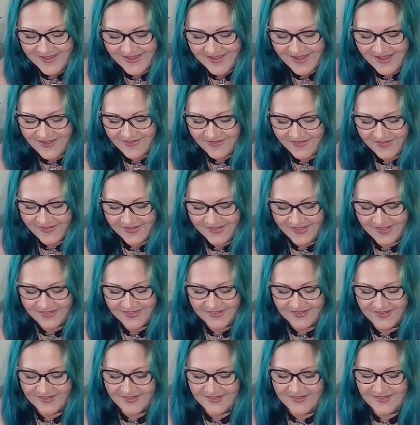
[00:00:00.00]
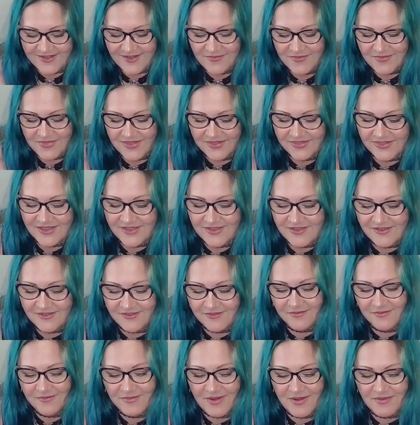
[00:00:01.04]
I feel like this is something that you
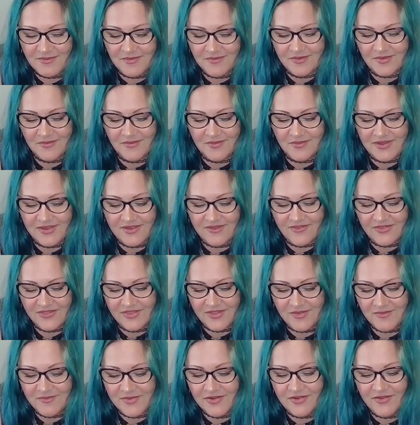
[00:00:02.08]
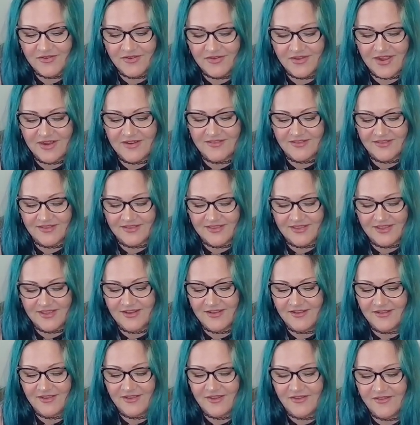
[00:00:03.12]
probably weave and then put on your head as a kid
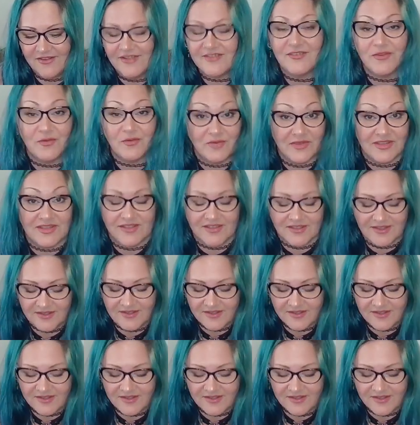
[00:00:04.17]
and go, it's a wig.